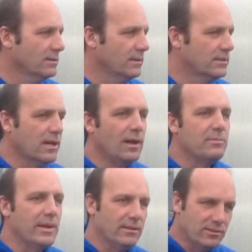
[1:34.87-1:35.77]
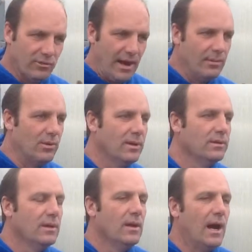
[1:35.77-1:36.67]
It's on me. Grab one."
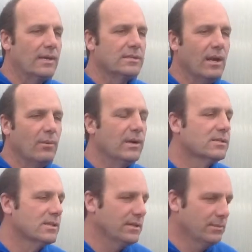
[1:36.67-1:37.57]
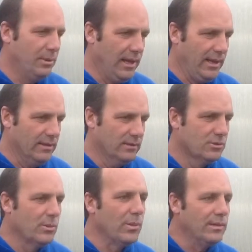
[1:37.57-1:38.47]
I said, "I want to see you plant it."
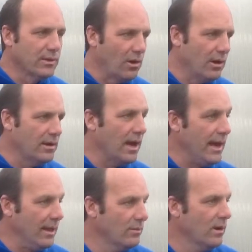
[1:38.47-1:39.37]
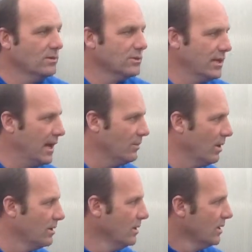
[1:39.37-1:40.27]
So we went in the garden. I had one. She had one.